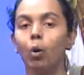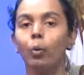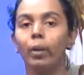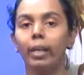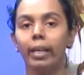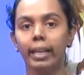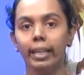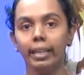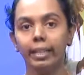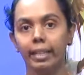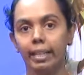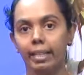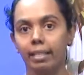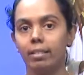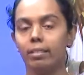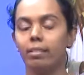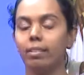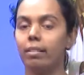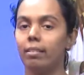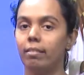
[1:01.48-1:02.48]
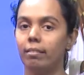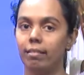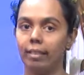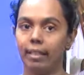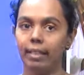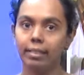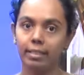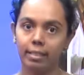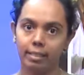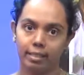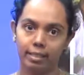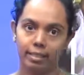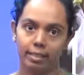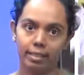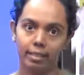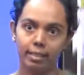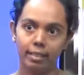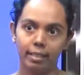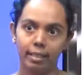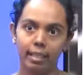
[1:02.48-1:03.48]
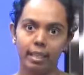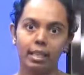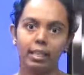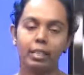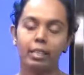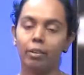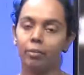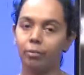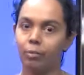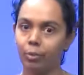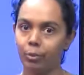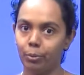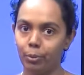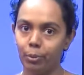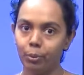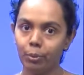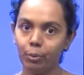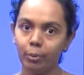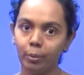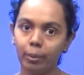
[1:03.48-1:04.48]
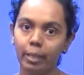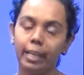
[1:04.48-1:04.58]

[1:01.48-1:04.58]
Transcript: heat is generated. Now you know